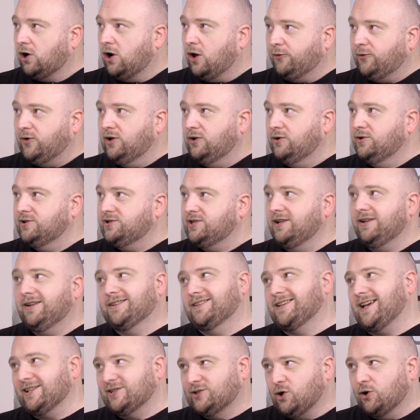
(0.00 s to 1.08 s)
cloth you're using
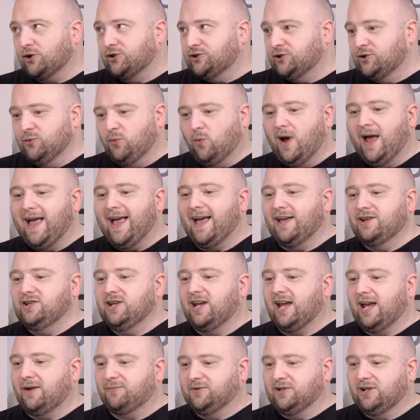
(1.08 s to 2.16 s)
because that's got too wet, and you
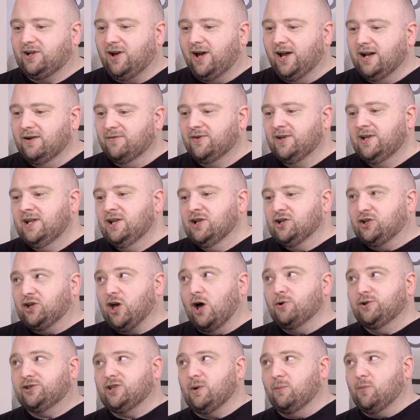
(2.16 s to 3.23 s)
have to kind of
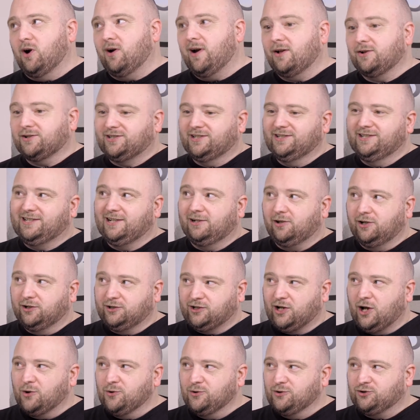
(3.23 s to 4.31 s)
go somewhere else until the
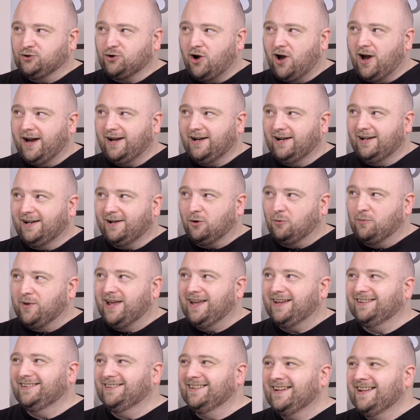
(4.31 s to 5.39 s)
toes dried a little
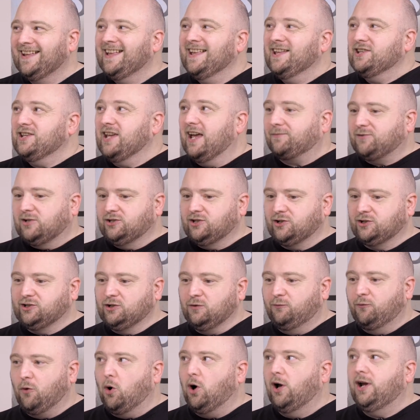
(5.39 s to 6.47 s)
bit, and you have to just
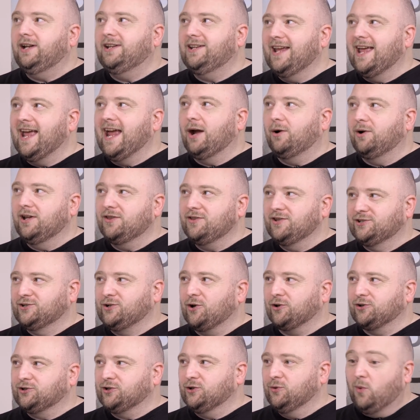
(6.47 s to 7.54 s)
avoid the area that's
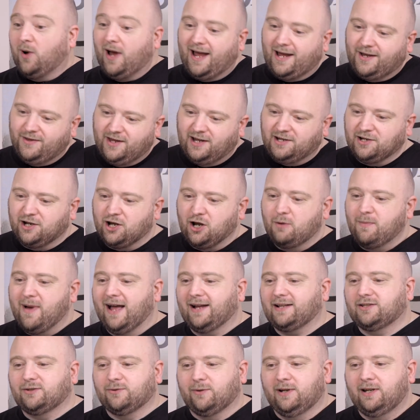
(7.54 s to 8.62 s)
got too wet, and then you go
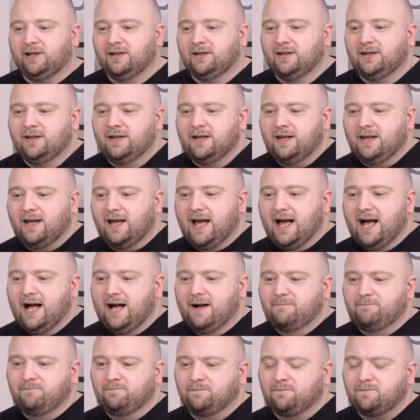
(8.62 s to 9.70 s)
back to
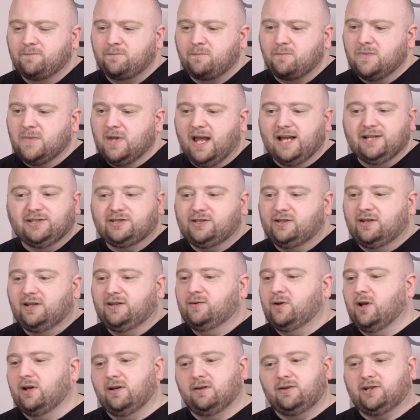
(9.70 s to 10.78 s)
it. It's
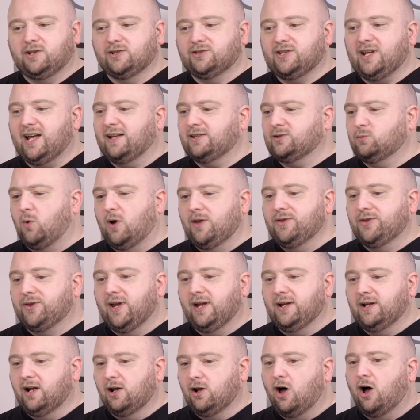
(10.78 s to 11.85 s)
because that's one
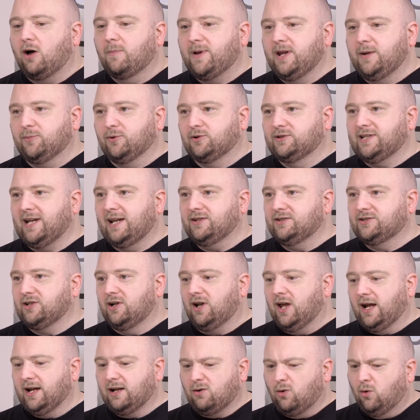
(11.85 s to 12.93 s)
thing a lot of people tend to
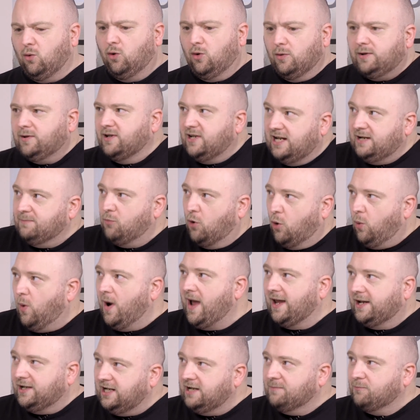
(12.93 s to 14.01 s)
like. Oh, you need more
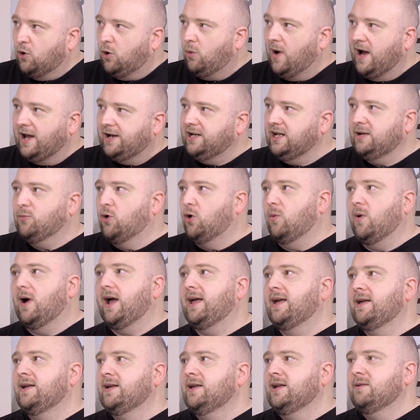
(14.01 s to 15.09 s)
wet, need more wet, need more
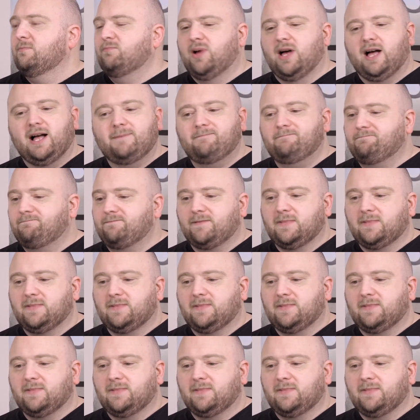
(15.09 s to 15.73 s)
wet, but